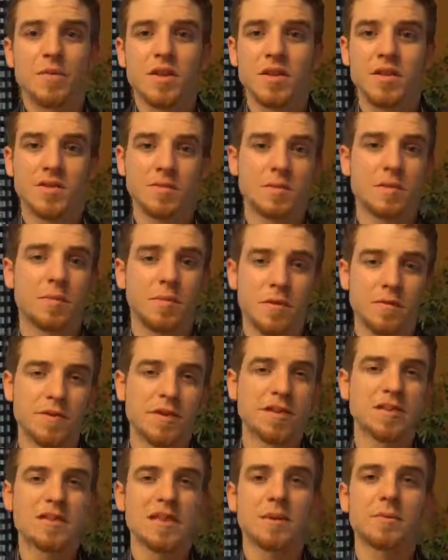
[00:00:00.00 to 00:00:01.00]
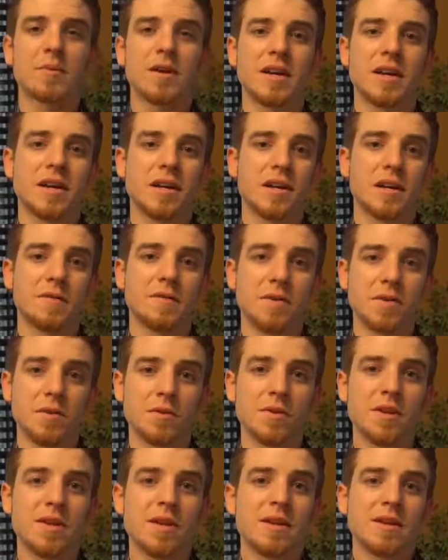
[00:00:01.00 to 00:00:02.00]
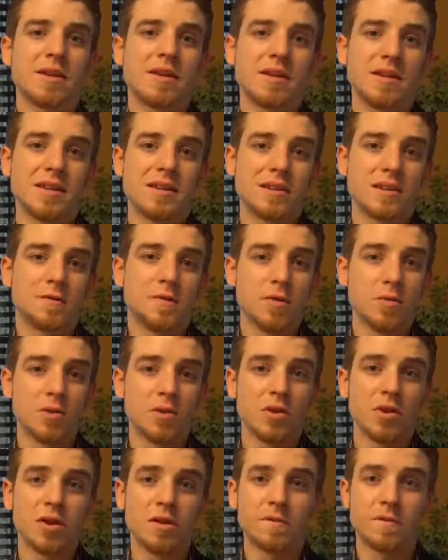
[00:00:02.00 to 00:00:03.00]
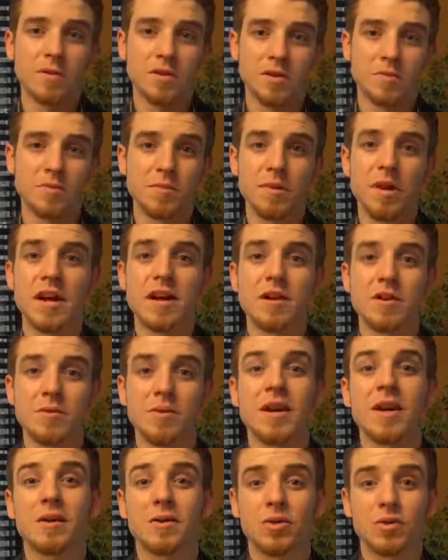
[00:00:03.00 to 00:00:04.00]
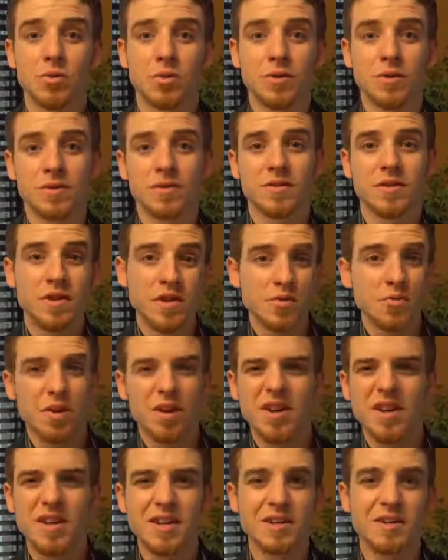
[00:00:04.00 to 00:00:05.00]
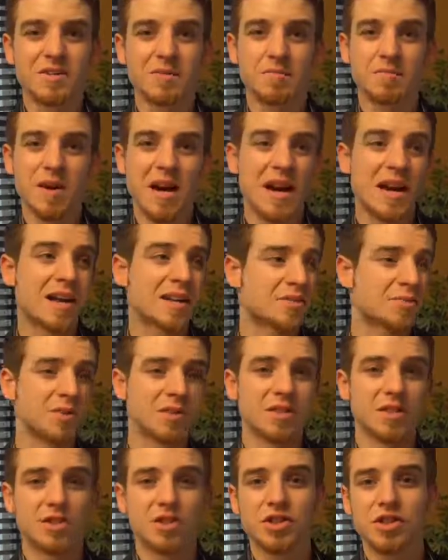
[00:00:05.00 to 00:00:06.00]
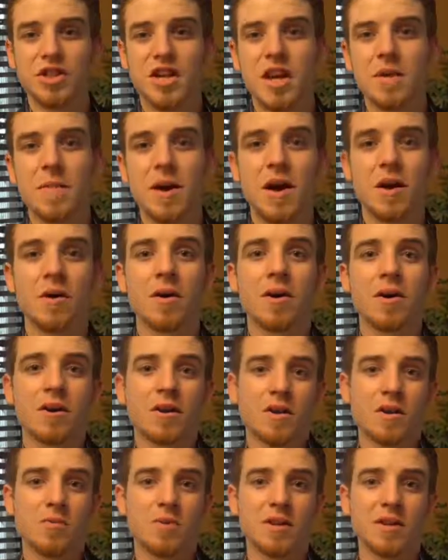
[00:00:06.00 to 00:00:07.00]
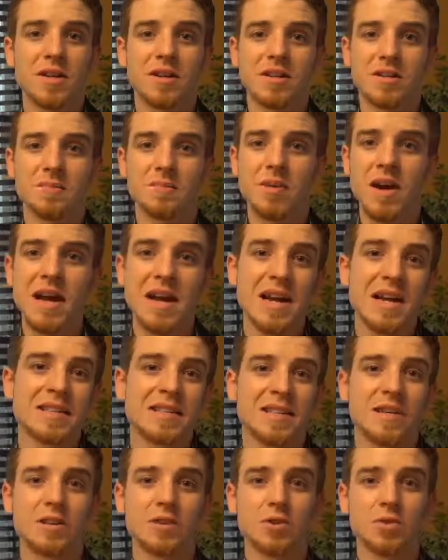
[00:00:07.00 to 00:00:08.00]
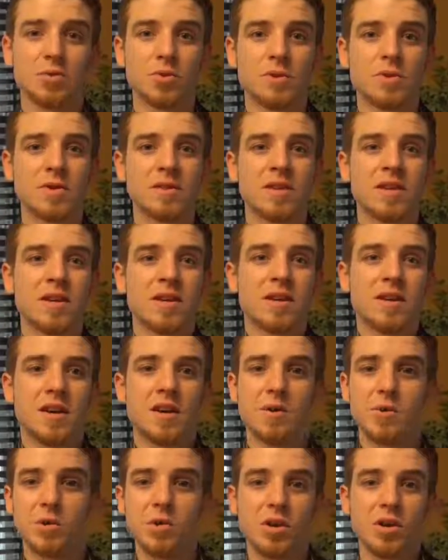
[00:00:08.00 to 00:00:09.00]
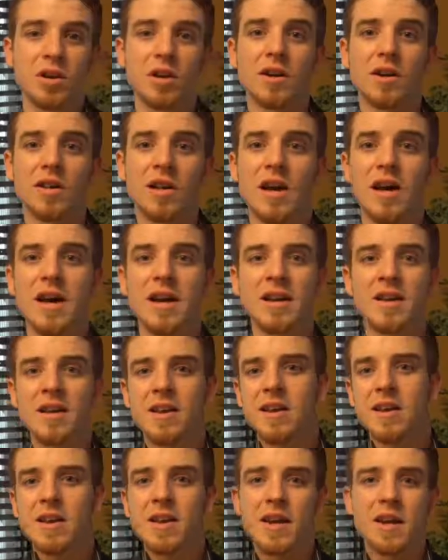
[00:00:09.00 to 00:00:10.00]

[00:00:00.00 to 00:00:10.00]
It's the perfect example I can give you is if you were looking for some brand new Air Jordans and you wanted to get some badass ones that just came out, and you want to get some badass Air Jordans, and you were looking online,